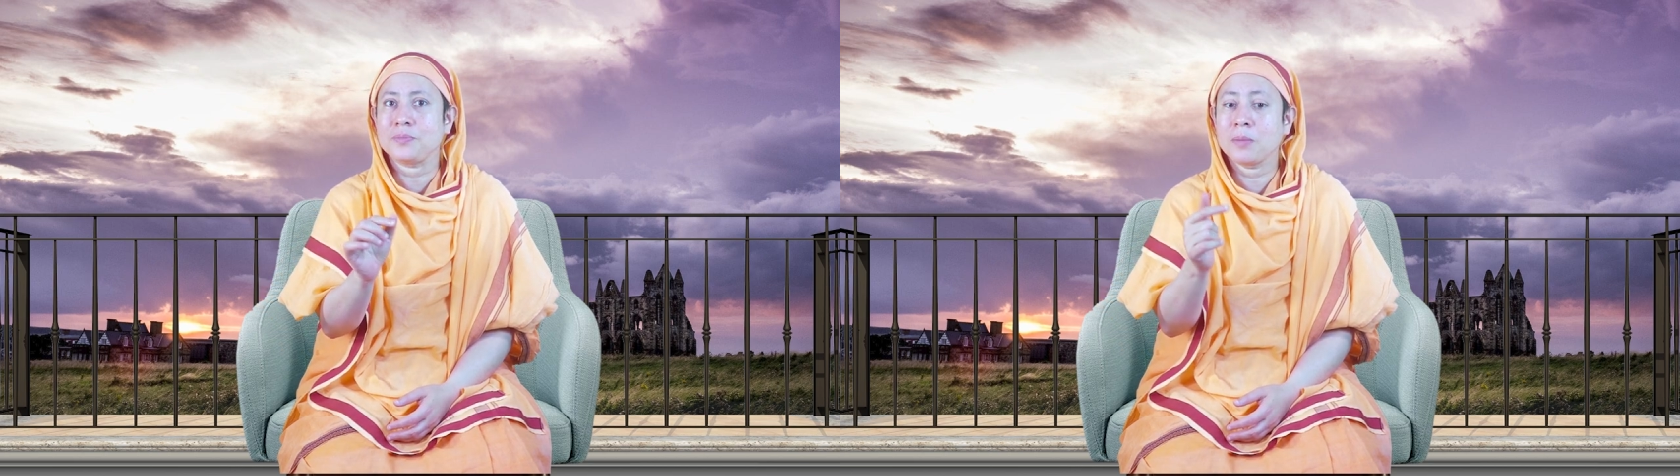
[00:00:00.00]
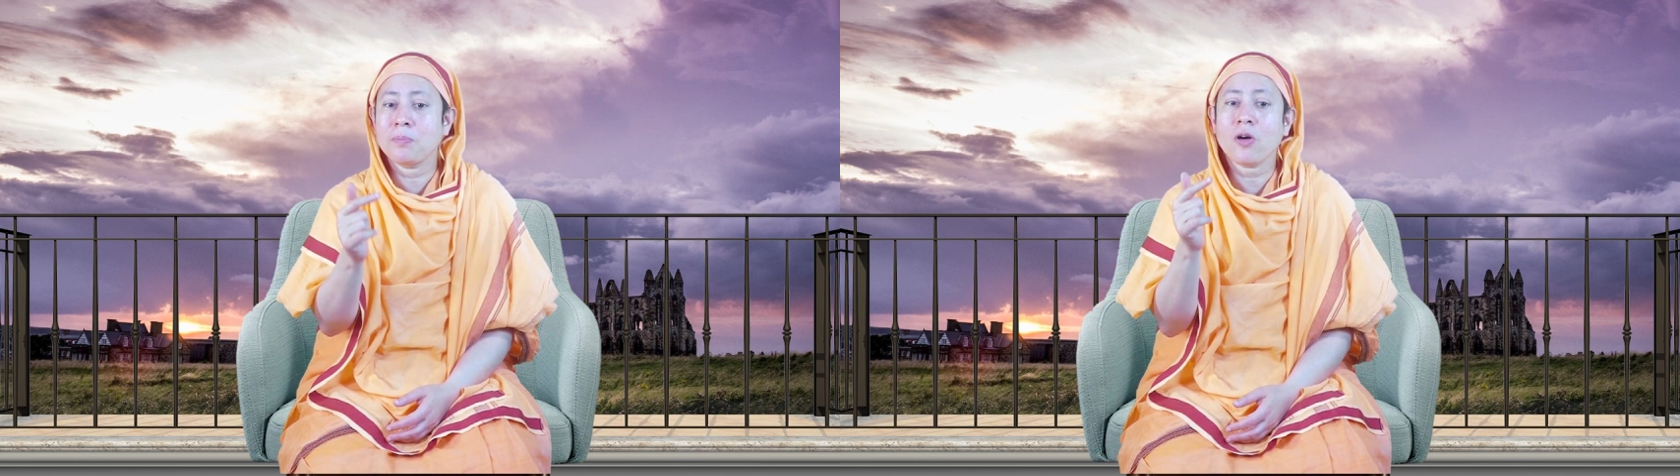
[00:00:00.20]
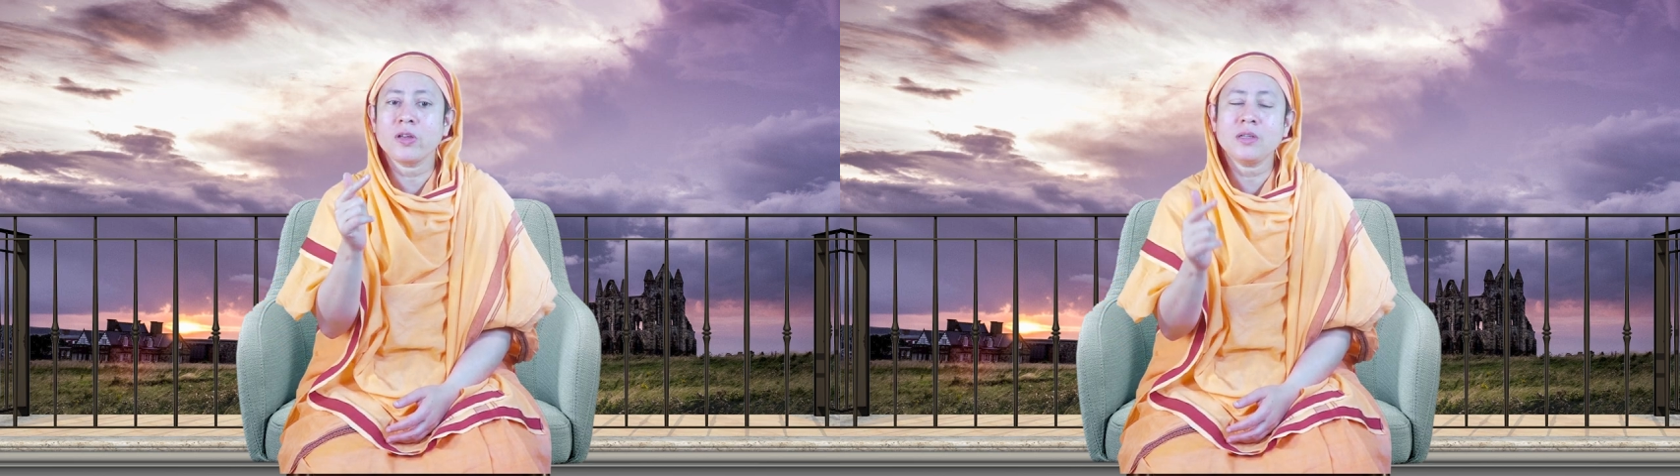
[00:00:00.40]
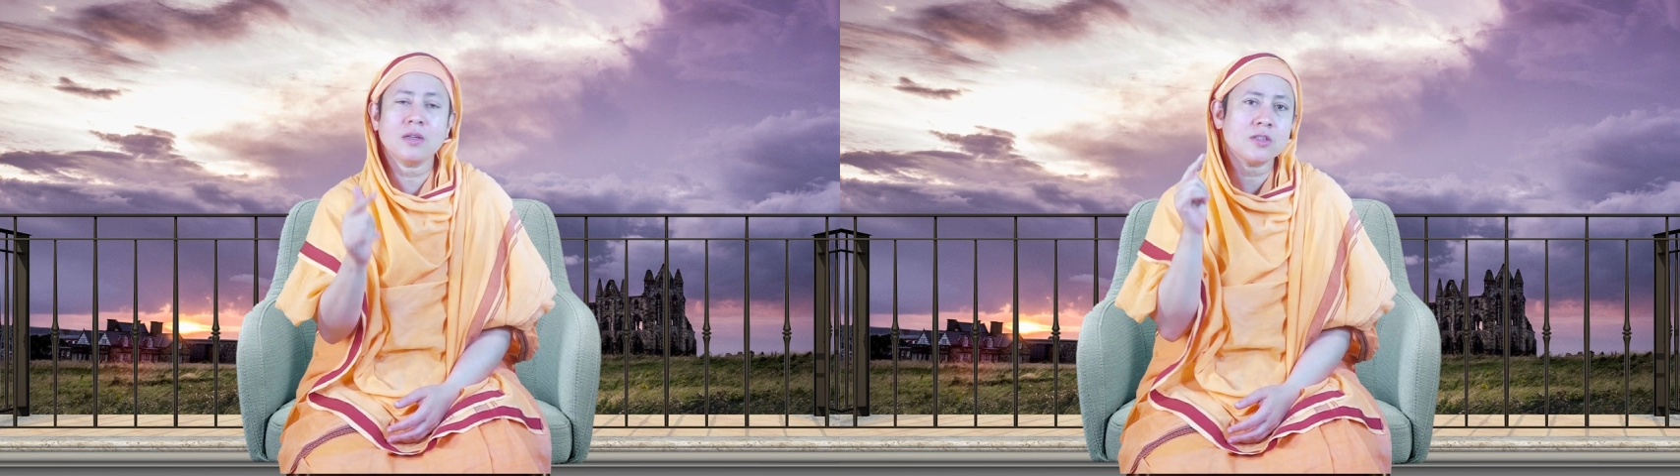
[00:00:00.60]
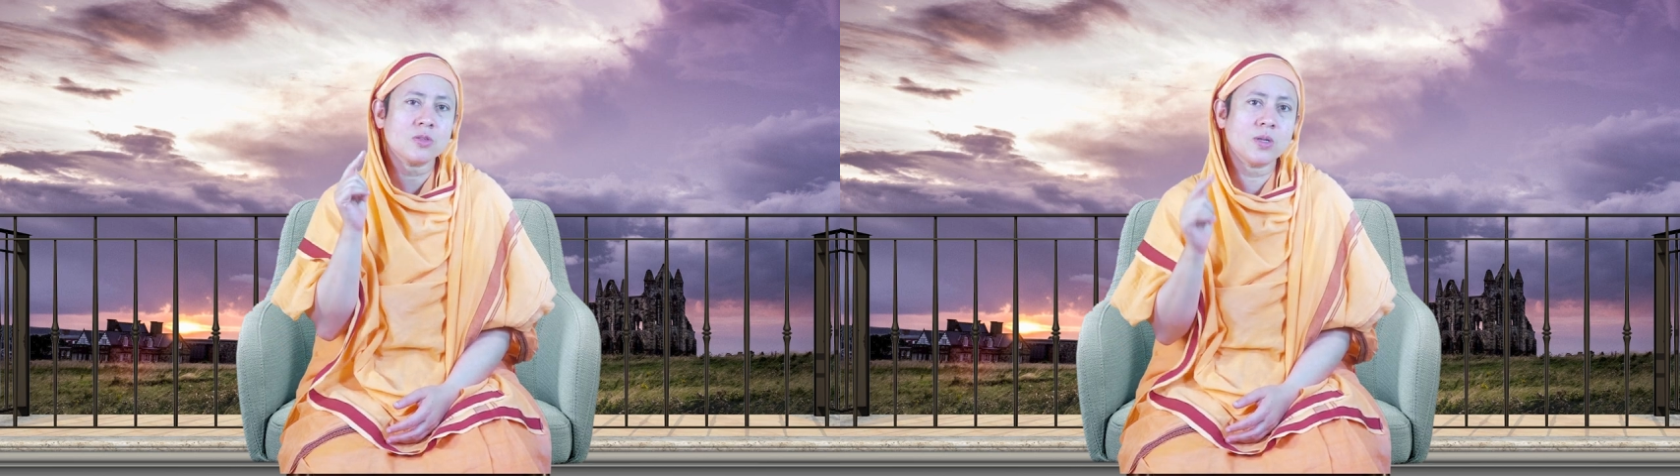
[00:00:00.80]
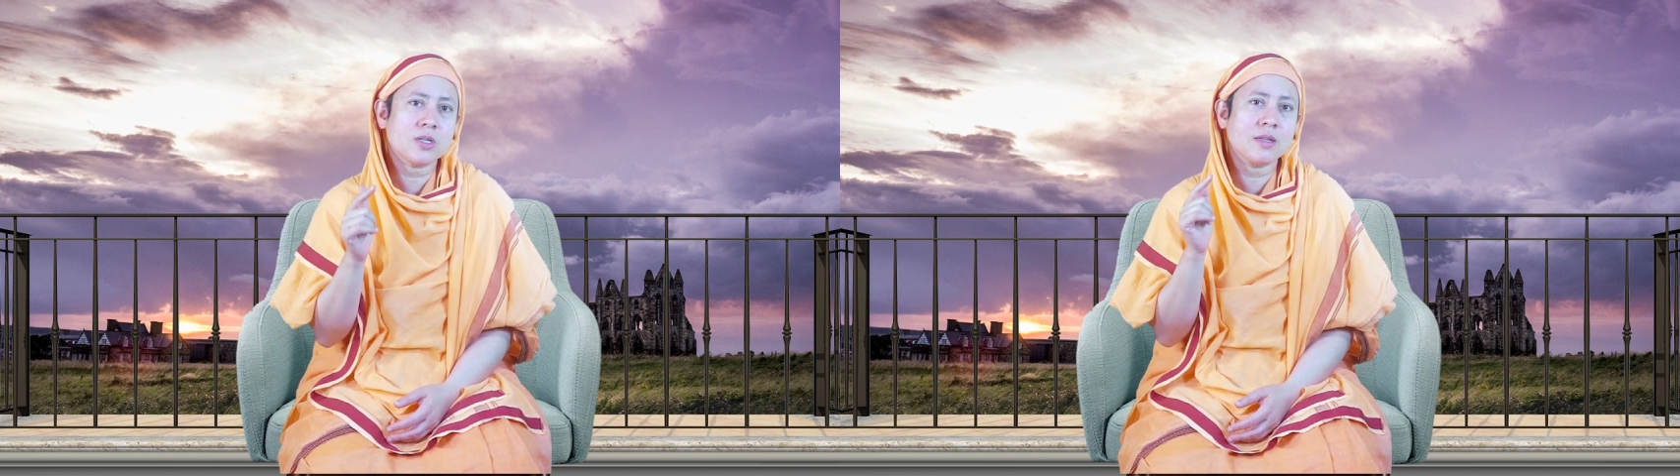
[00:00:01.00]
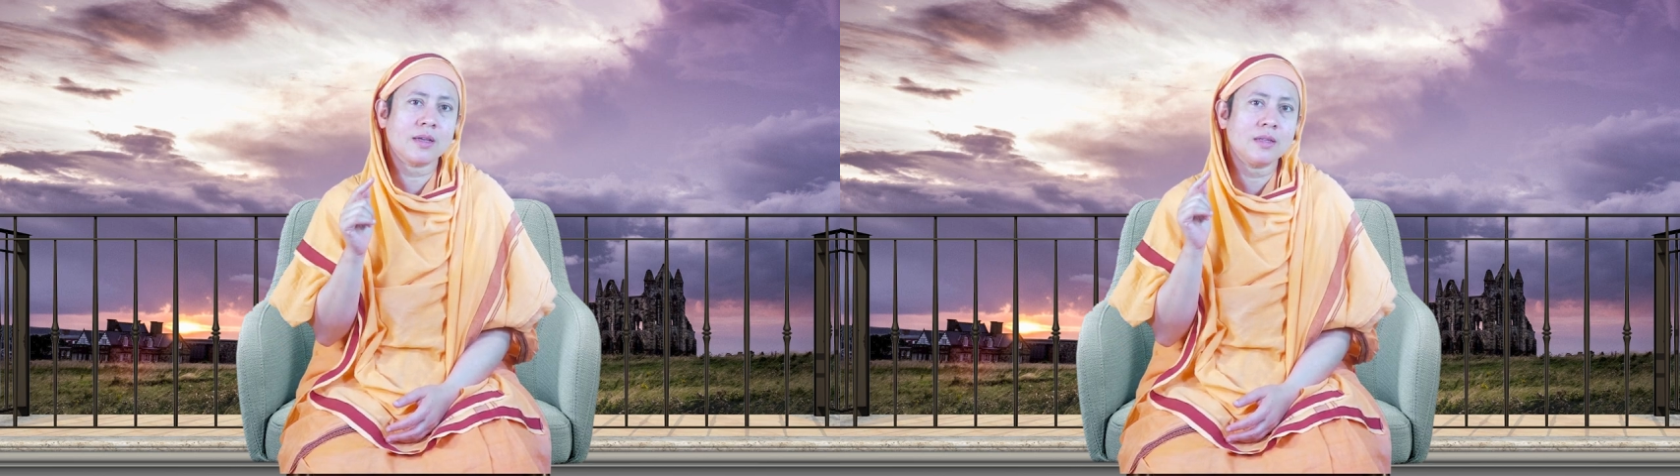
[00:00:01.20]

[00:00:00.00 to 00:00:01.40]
the pointers which the